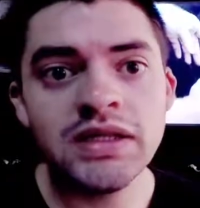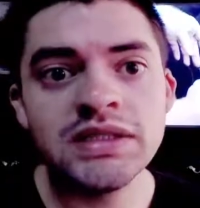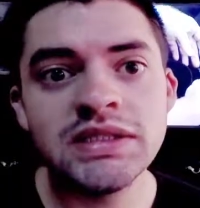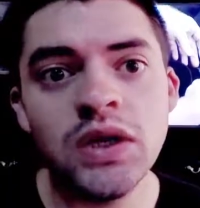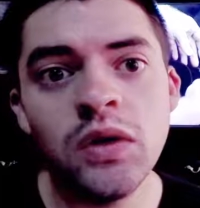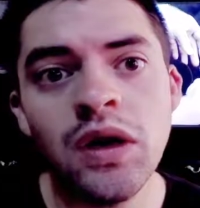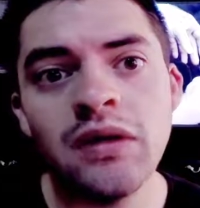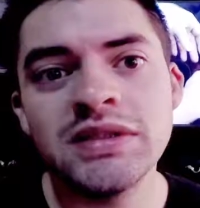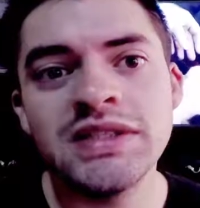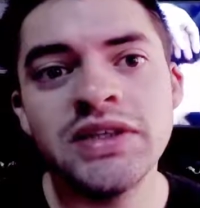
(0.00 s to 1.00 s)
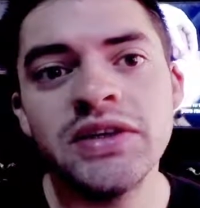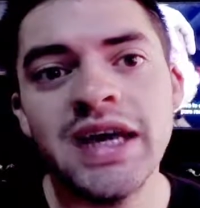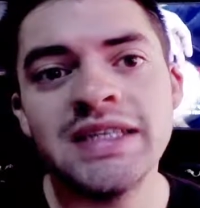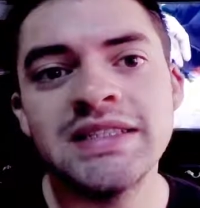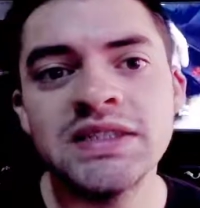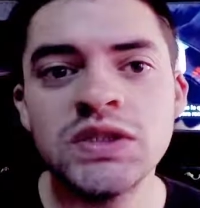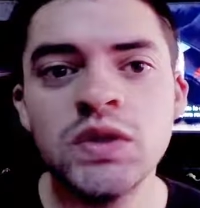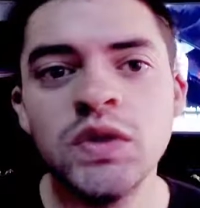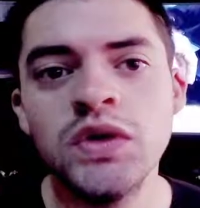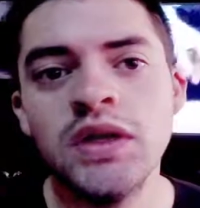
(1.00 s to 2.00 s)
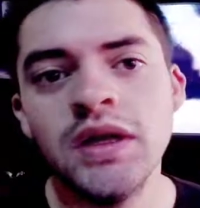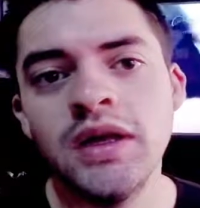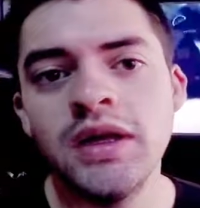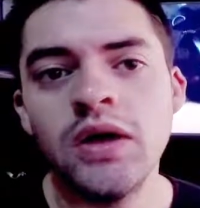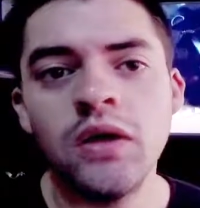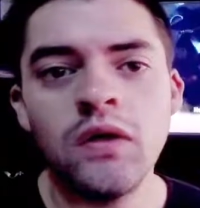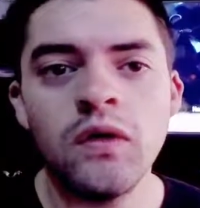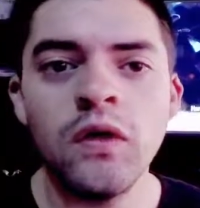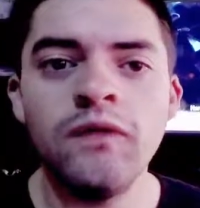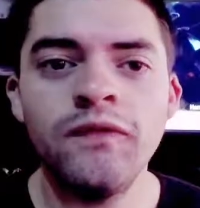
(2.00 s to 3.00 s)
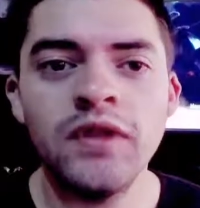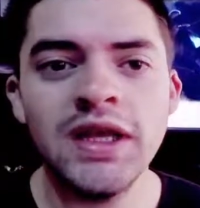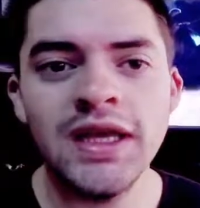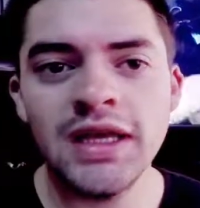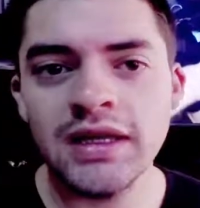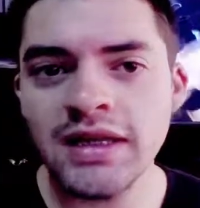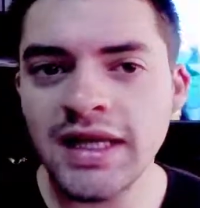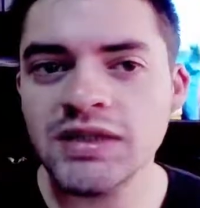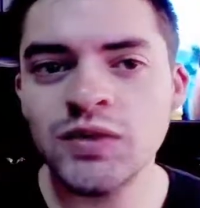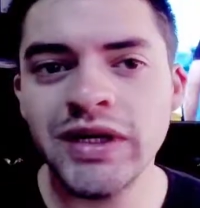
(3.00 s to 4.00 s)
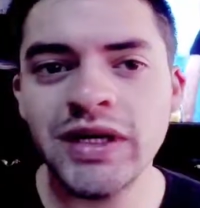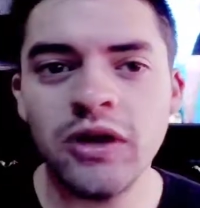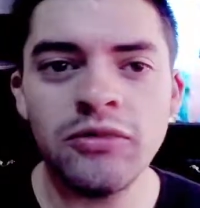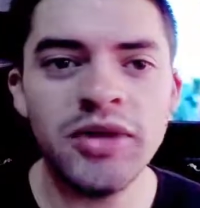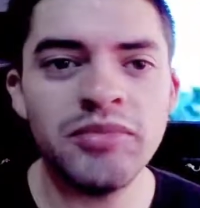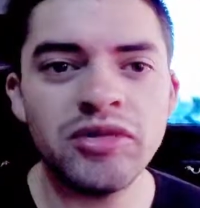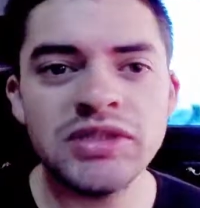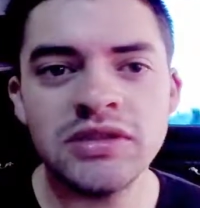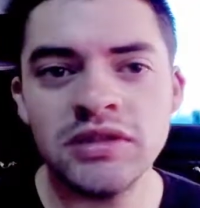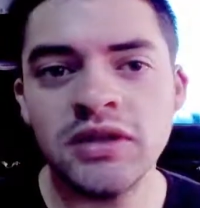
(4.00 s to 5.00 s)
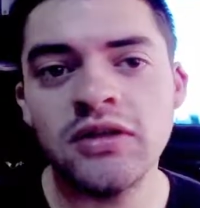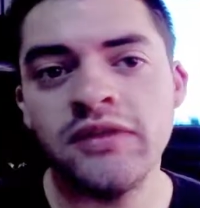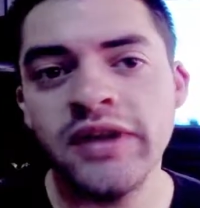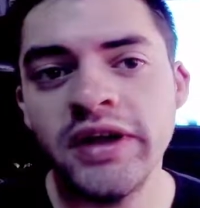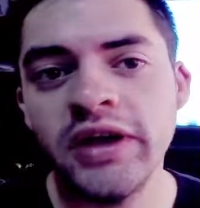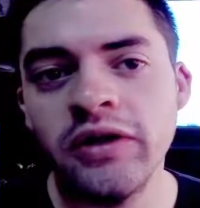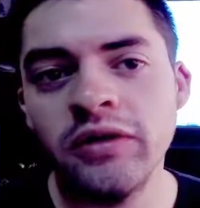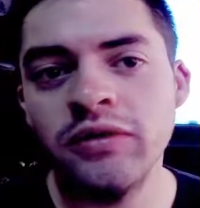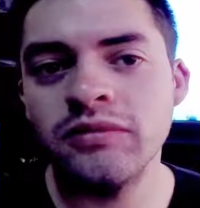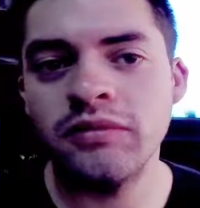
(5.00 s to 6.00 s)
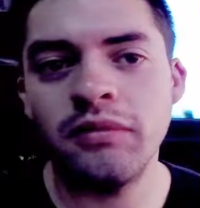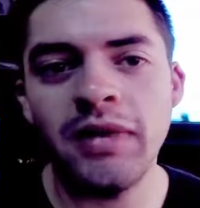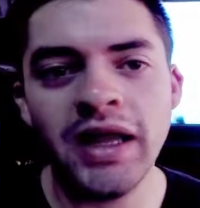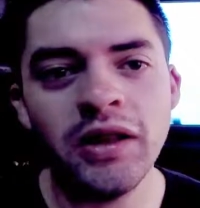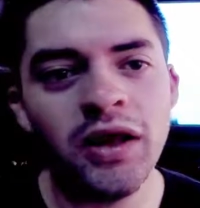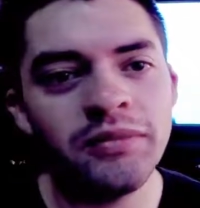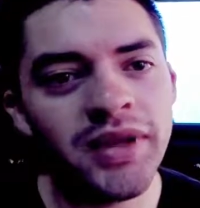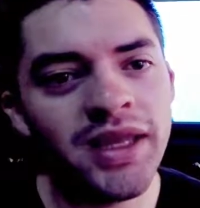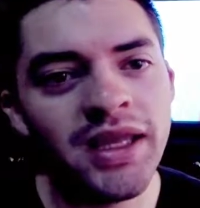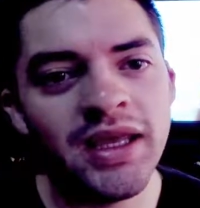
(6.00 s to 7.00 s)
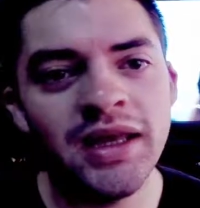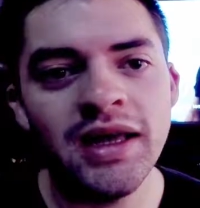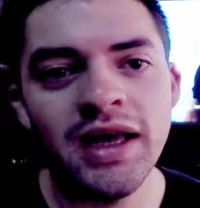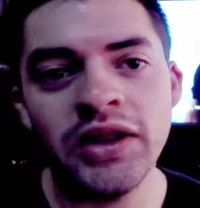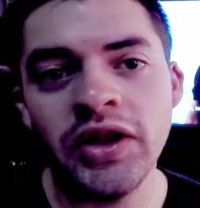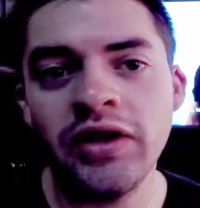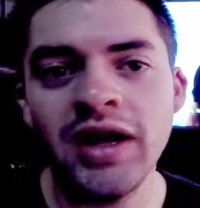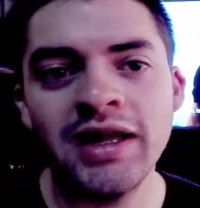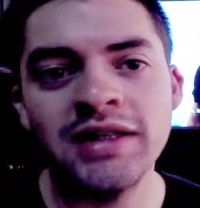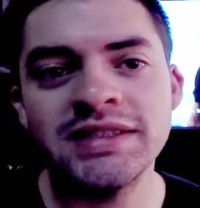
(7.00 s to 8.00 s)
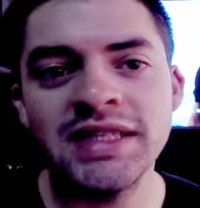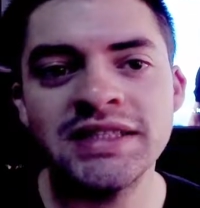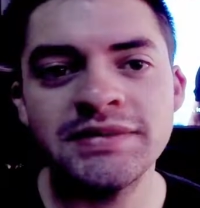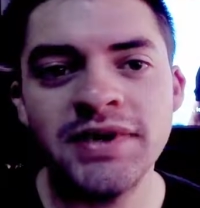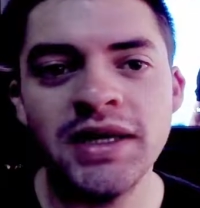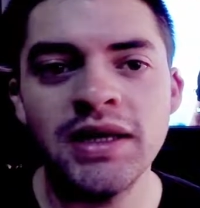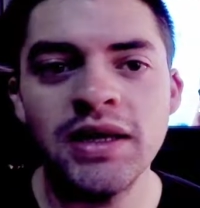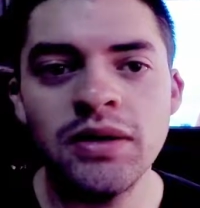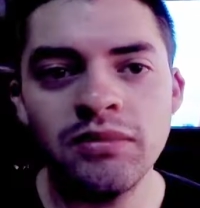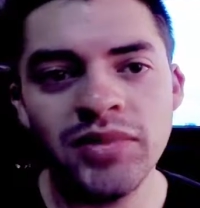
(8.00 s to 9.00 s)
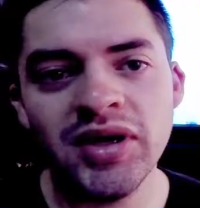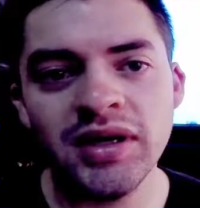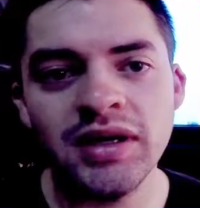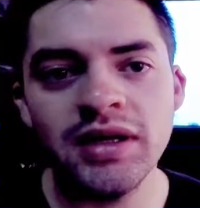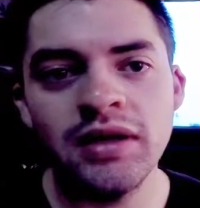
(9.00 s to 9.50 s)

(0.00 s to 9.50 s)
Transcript: So I'll see you guys soon. Hopefully next week I'll be posting another video. Might not be an airline assessment, but